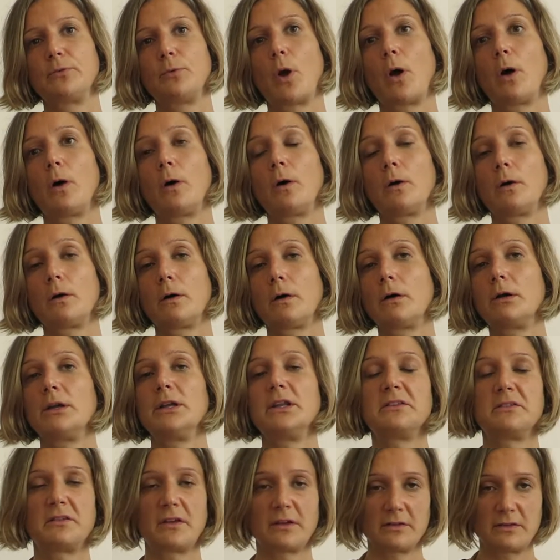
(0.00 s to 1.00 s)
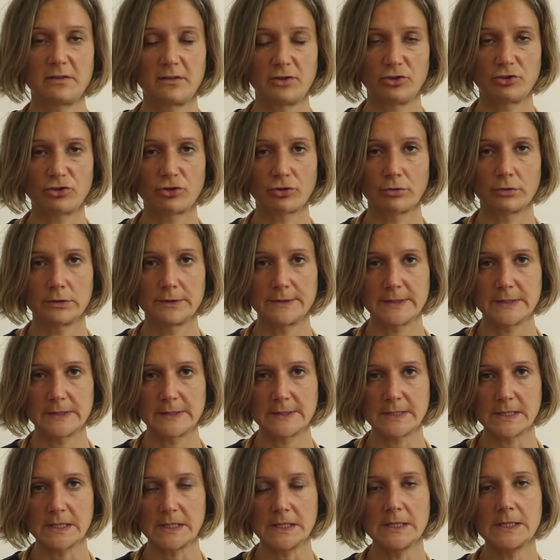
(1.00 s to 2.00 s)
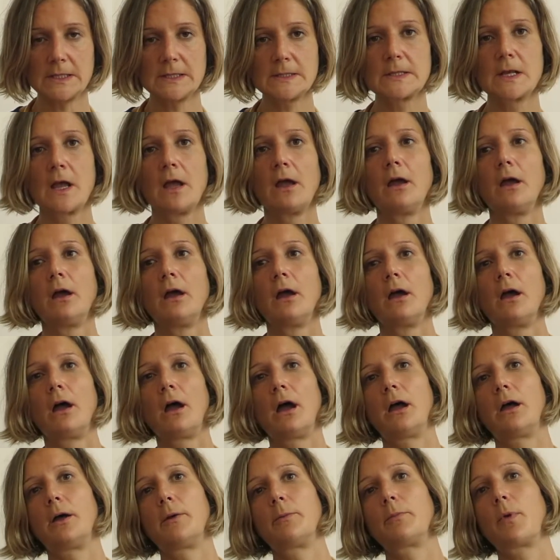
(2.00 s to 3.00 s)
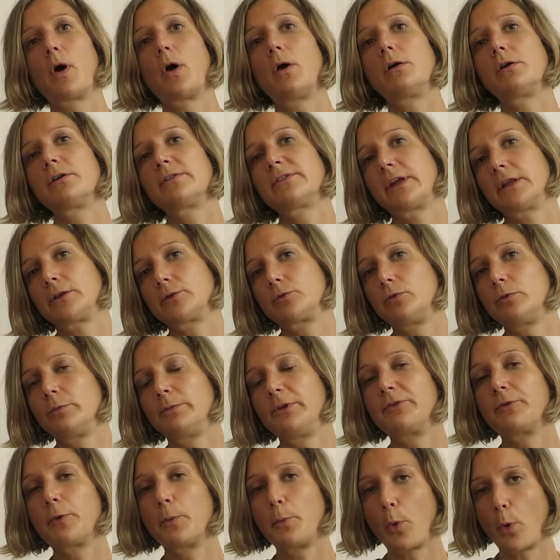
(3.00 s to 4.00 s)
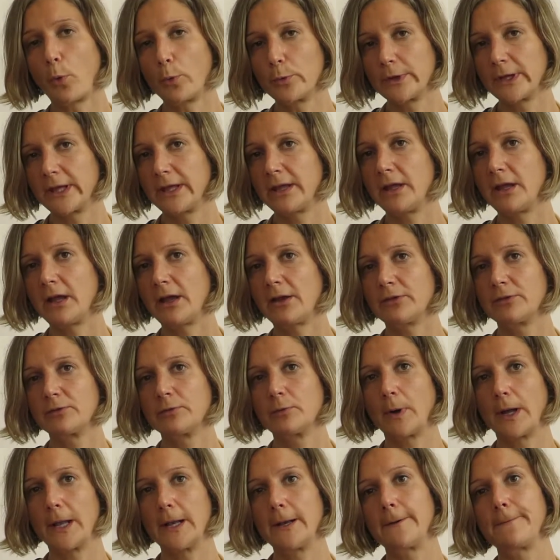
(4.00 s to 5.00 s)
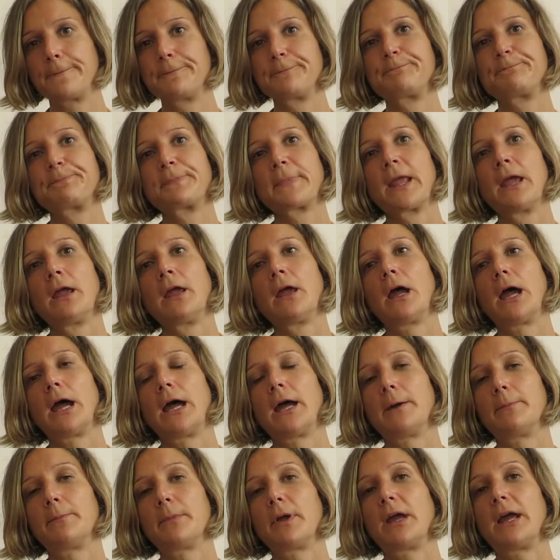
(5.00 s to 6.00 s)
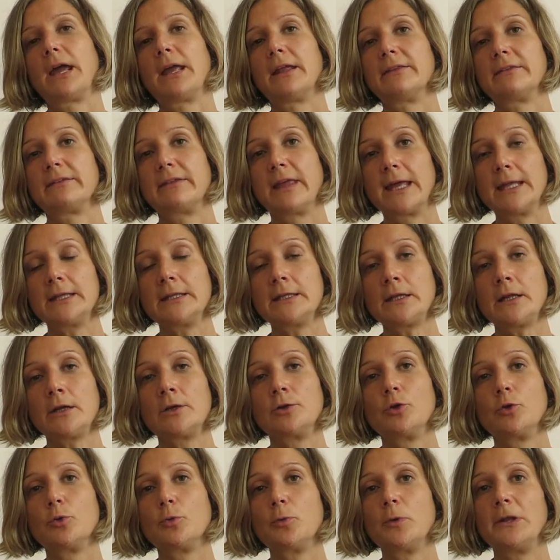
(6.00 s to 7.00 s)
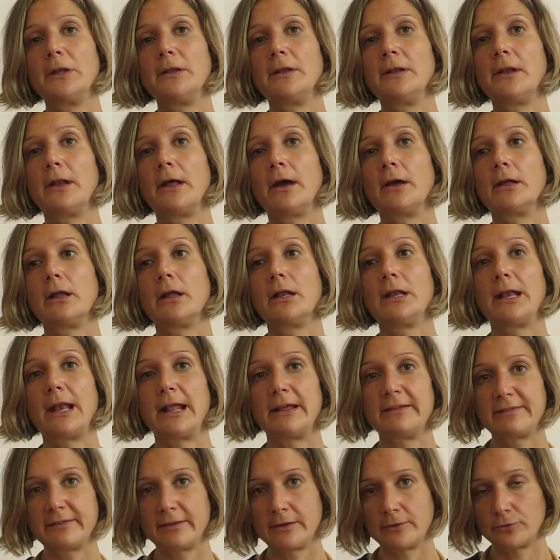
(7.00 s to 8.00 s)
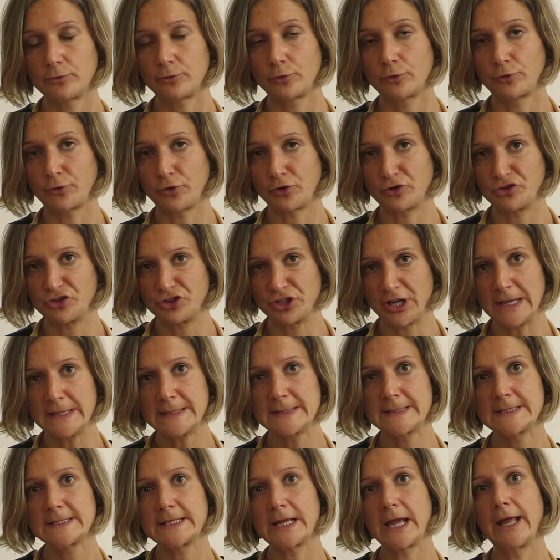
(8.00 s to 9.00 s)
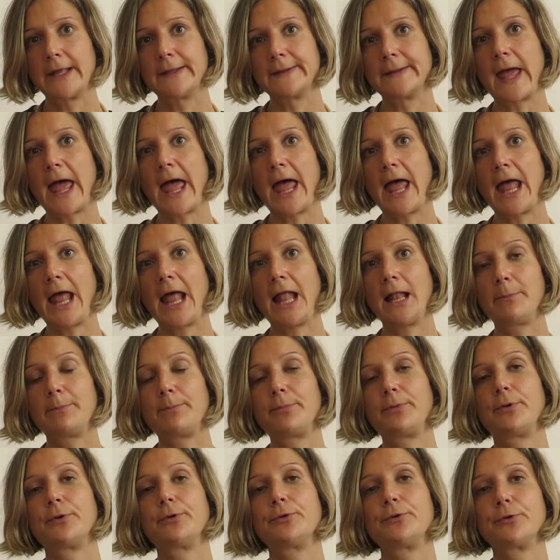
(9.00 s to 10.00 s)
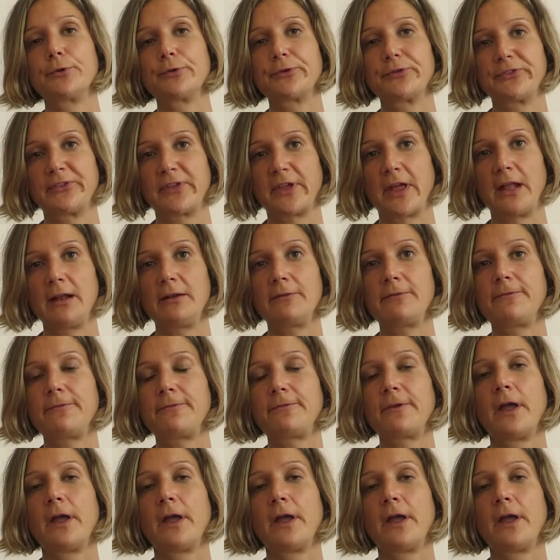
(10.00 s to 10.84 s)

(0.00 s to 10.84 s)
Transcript: or interstitial disease, or that could be the bronchi as well. And then you will listen to the chest and help yourself